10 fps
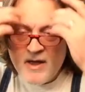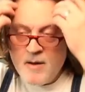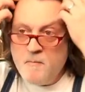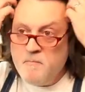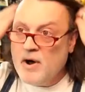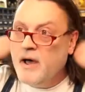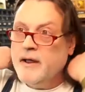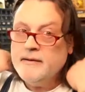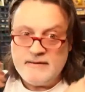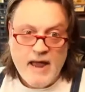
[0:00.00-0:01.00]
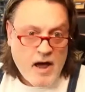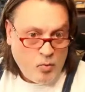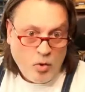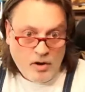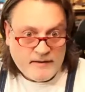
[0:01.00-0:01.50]
But yeah,
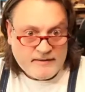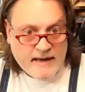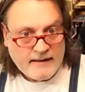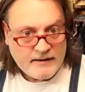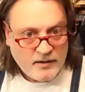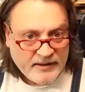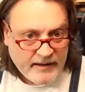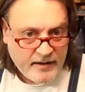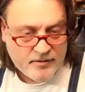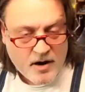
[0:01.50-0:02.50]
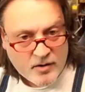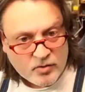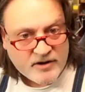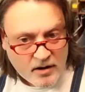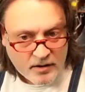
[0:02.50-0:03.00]
we'll look at that a little bit later on and we'll
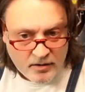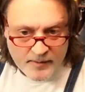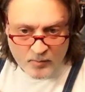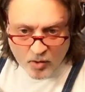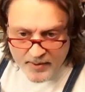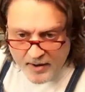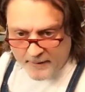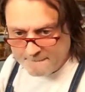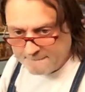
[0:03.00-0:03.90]
talk a little bit more about it.